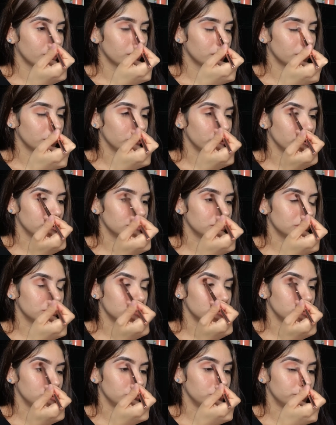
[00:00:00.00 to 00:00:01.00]
But
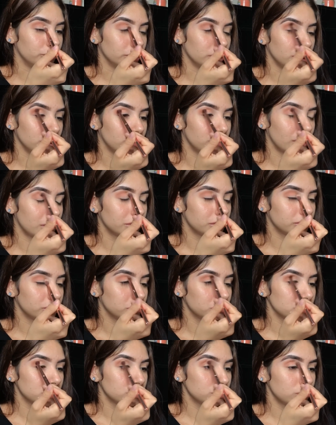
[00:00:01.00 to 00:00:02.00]
she really grabbed them from
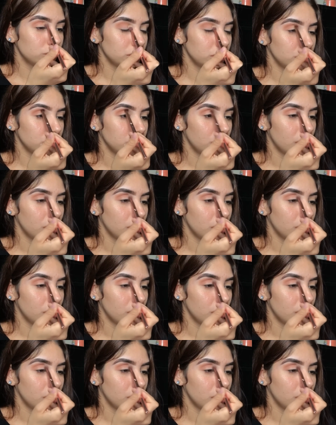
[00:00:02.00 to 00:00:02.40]
the store.